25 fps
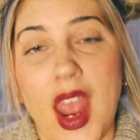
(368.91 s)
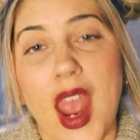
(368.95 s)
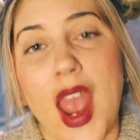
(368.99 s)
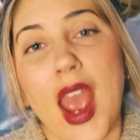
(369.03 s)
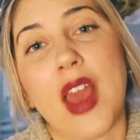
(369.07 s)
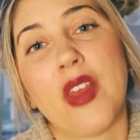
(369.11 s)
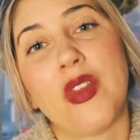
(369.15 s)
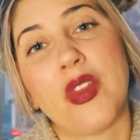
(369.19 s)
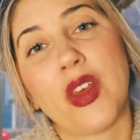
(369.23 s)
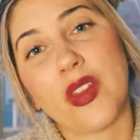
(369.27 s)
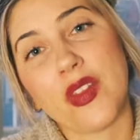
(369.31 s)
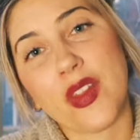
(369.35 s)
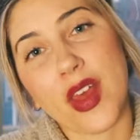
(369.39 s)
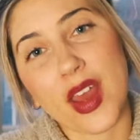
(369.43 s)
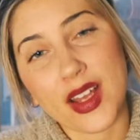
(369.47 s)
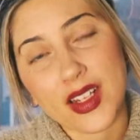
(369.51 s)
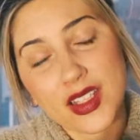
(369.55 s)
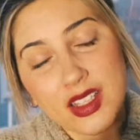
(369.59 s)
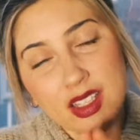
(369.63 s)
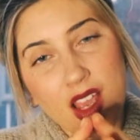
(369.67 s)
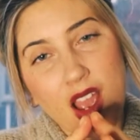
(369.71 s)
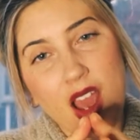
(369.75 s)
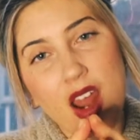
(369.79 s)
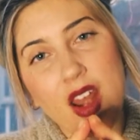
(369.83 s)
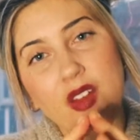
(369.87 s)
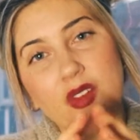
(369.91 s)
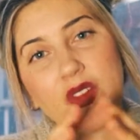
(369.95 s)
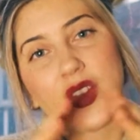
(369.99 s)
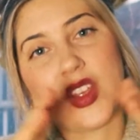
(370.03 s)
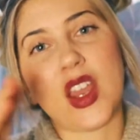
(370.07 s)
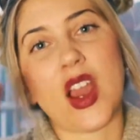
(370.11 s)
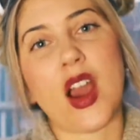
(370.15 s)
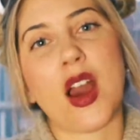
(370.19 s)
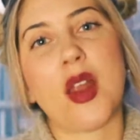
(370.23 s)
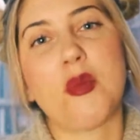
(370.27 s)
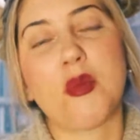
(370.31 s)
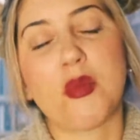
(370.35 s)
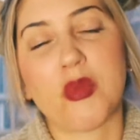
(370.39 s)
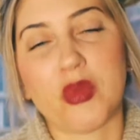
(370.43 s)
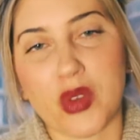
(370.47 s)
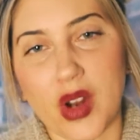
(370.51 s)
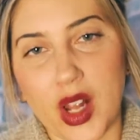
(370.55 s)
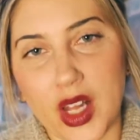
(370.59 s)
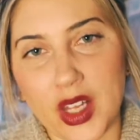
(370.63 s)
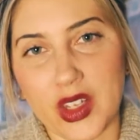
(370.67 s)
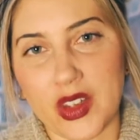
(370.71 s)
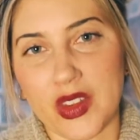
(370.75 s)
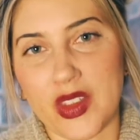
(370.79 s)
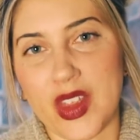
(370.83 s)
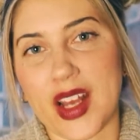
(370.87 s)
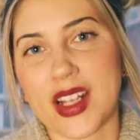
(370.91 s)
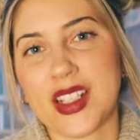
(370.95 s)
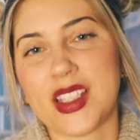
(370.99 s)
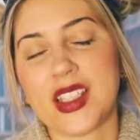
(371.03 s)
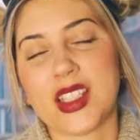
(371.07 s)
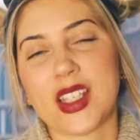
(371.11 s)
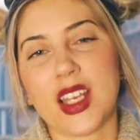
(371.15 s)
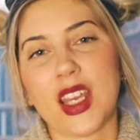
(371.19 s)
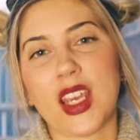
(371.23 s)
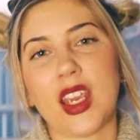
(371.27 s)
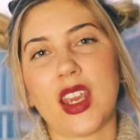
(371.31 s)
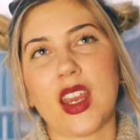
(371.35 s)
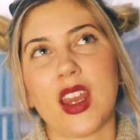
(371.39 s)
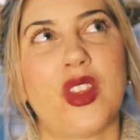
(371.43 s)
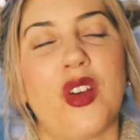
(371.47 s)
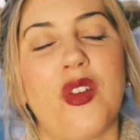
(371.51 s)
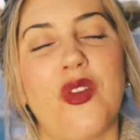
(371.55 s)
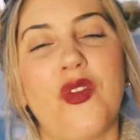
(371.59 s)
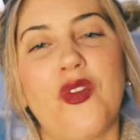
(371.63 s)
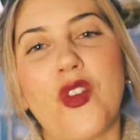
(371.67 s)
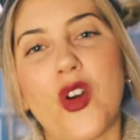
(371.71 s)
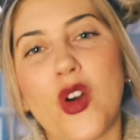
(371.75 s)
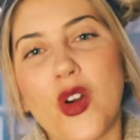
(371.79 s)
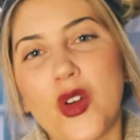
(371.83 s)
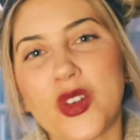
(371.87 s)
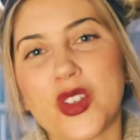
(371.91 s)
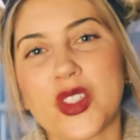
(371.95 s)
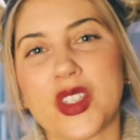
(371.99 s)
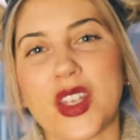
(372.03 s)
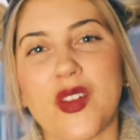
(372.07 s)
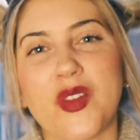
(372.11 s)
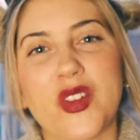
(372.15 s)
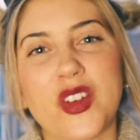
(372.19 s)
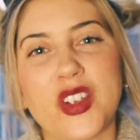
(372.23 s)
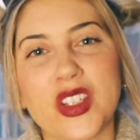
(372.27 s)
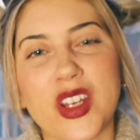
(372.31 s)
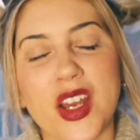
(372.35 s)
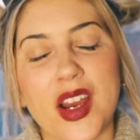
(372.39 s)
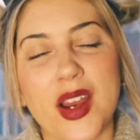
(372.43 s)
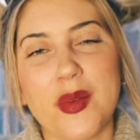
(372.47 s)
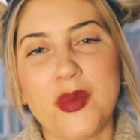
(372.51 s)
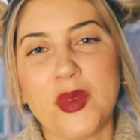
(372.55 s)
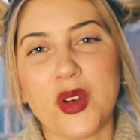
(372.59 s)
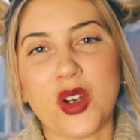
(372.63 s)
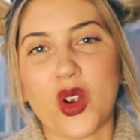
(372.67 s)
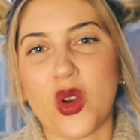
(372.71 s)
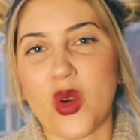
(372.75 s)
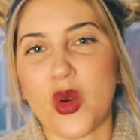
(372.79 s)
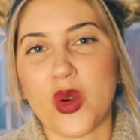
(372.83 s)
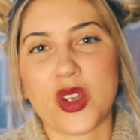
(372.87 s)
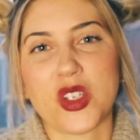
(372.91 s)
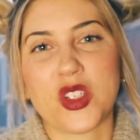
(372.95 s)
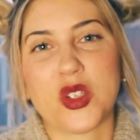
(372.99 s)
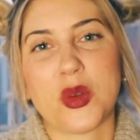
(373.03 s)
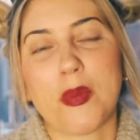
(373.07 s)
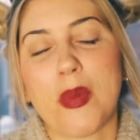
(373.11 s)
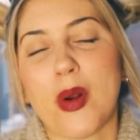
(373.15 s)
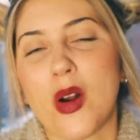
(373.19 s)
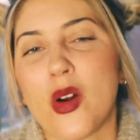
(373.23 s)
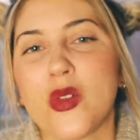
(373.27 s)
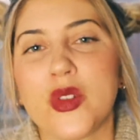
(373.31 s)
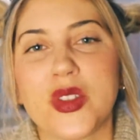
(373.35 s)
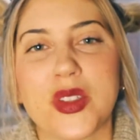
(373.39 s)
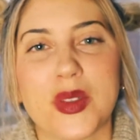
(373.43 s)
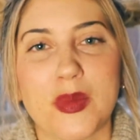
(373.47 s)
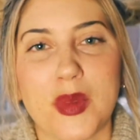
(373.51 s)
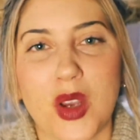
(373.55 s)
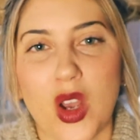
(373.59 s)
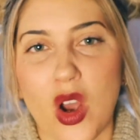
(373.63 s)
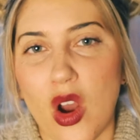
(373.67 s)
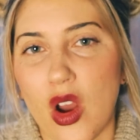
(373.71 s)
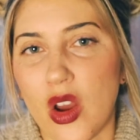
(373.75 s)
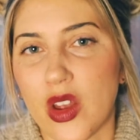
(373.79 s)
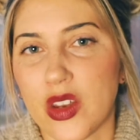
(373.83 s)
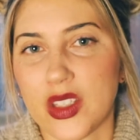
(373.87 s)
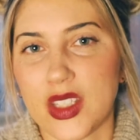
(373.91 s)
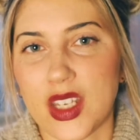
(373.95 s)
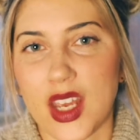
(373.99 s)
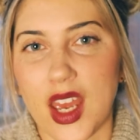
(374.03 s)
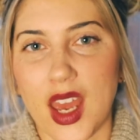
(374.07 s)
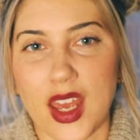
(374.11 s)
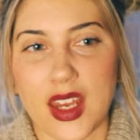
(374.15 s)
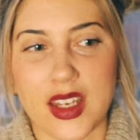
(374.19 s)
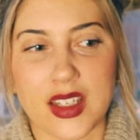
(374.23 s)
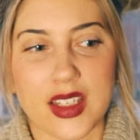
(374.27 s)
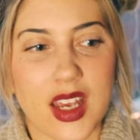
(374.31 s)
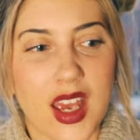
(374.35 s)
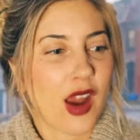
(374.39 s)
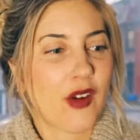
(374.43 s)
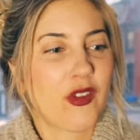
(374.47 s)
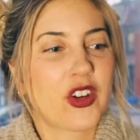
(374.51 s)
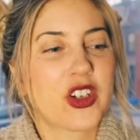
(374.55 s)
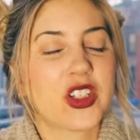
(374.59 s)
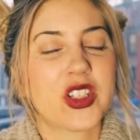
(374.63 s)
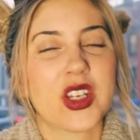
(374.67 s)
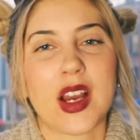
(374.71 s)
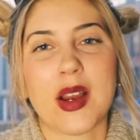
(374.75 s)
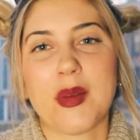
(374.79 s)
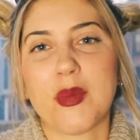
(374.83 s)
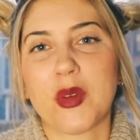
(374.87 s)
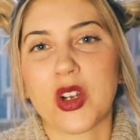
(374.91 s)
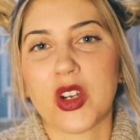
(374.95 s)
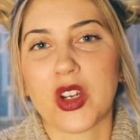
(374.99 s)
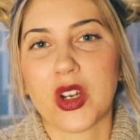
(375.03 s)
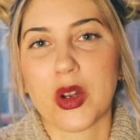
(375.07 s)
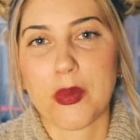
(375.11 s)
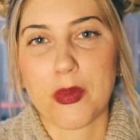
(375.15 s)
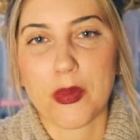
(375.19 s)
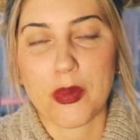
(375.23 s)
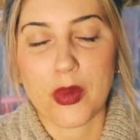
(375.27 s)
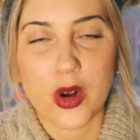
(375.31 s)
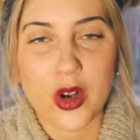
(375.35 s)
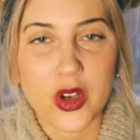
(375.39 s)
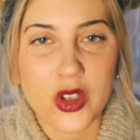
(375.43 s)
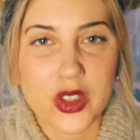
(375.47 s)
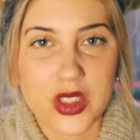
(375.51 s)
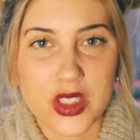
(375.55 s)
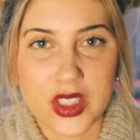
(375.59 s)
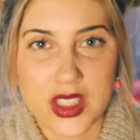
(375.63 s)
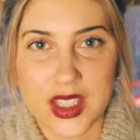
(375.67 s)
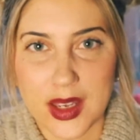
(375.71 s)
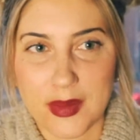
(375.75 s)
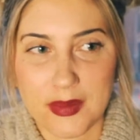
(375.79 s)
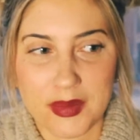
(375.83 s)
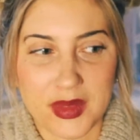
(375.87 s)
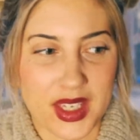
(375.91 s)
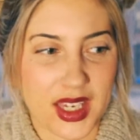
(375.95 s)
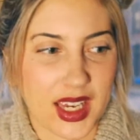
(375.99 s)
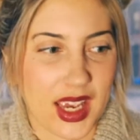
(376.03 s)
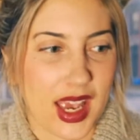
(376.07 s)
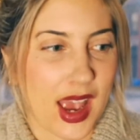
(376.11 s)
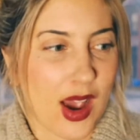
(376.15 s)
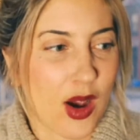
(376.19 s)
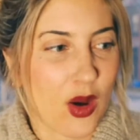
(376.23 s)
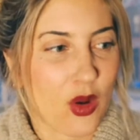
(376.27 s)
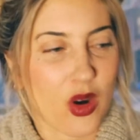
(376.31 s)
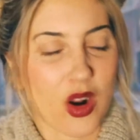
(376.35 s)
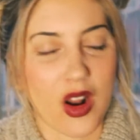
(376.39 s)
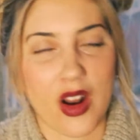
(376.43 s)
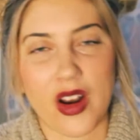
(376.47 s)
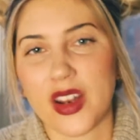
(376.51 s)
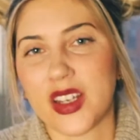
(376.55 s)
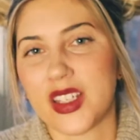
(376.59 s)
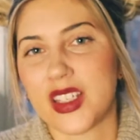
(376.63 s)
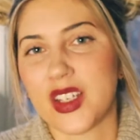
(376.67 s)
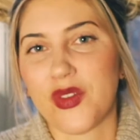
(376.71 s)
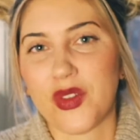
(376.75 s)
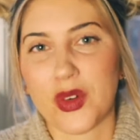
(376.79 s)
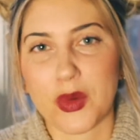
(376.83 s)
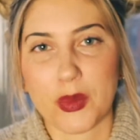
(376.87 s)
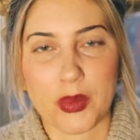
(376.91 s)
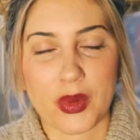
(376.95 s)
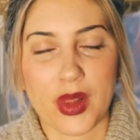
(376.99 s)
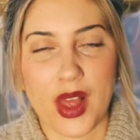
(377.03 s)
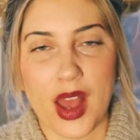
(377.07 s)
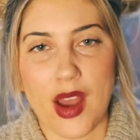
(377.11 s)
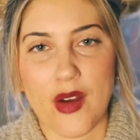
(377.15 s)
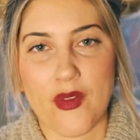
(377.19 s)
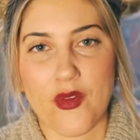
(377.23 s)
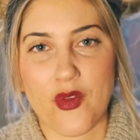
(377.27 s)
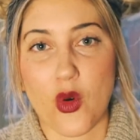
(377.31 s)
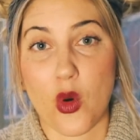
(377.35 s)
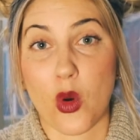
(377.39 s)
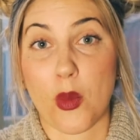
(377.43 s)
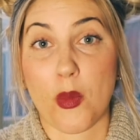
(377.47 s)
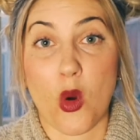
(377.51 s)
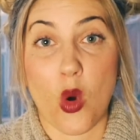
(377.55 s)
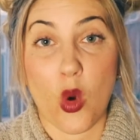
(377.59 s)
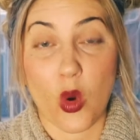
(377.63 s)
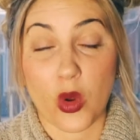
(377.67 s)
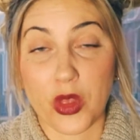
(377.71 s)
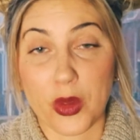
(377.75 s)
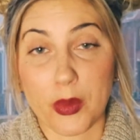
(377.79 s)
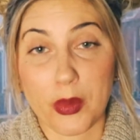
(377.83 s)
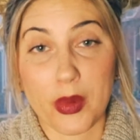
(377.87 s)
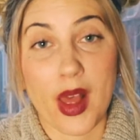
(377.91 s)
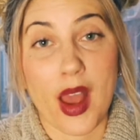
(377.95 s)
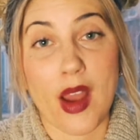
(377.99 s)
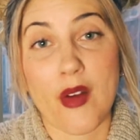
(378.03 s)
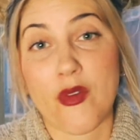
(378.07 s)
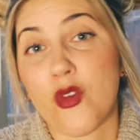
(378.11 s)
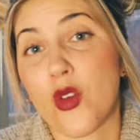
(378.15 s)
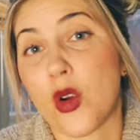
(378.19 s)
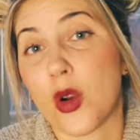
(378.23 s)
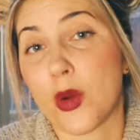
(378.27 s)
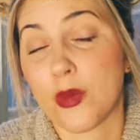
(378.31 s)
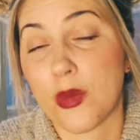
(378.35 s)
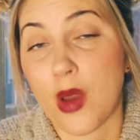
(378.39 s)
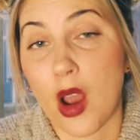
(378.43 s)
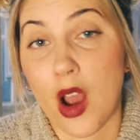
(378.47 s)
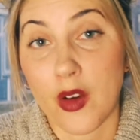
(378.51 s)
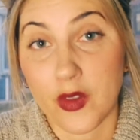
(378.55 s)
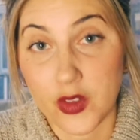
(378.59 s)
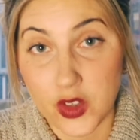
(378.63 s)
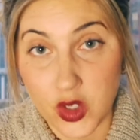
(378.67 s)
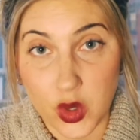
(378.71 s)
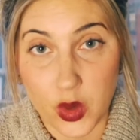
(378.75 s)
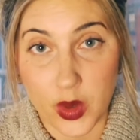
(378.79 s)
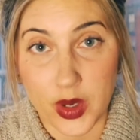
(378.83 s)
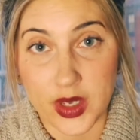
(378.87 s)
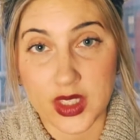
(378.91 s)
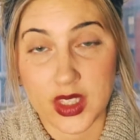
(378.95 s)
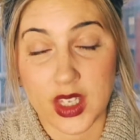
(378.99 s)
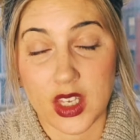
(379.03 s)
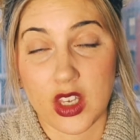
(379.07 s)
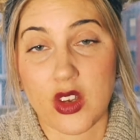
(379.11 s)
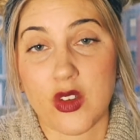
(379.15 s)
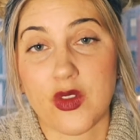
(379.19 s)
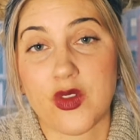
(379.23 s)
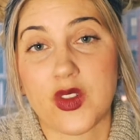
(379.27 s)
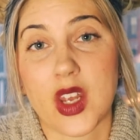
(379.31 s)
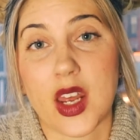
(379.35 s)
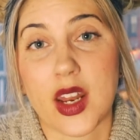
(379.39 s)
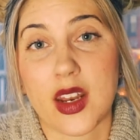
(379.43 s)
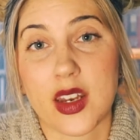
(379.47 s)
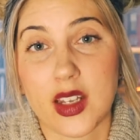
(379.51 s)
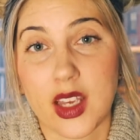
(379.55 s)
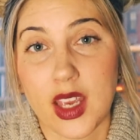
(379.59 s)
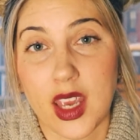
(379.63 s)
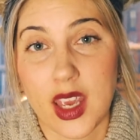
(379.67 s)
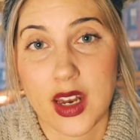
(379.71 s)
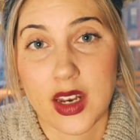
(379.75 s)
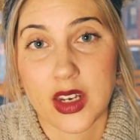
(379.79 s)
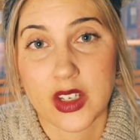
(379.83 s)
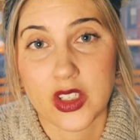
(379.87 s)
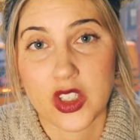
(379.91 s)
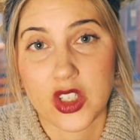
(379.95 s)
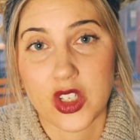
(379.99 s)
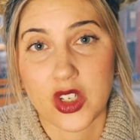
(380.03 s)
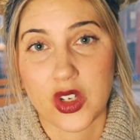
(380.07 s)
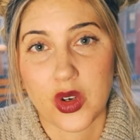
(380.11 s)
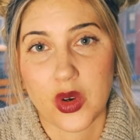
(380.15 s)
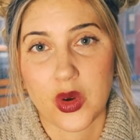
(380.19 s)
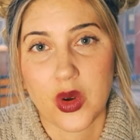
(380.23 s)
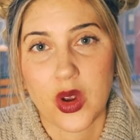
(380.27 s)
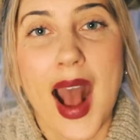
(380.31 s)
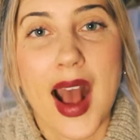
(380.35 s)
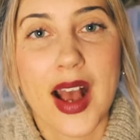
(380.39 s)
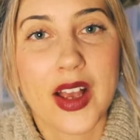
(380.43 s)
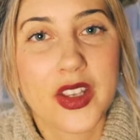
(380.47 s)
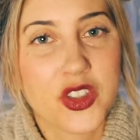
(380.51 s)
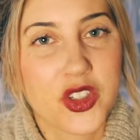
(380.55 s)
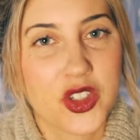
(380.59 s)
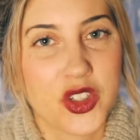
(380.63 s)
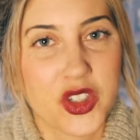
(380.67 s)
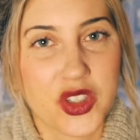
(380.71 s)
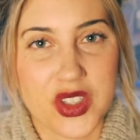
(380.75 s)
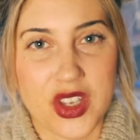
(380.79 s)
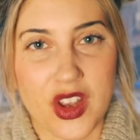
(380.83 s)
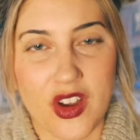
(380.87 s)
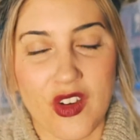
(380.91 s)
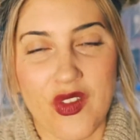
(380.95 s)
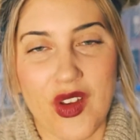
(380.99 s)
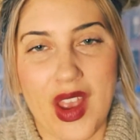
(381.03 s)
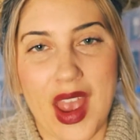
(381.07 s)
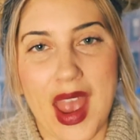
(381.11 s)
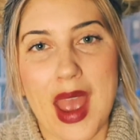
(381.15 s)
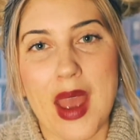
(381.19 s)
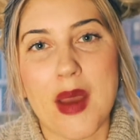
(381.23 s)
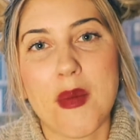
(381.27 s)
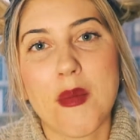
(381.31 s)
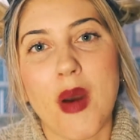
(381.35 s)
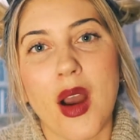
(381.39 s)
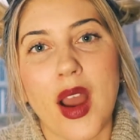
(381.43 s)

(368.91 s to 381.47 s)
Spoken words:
And then that's kind of the umbrella. That's like the focus. Every time you're going to post some content, every time you're going to put something out on a different platform or the platform of choice that you've dedicated to, ask yourself, am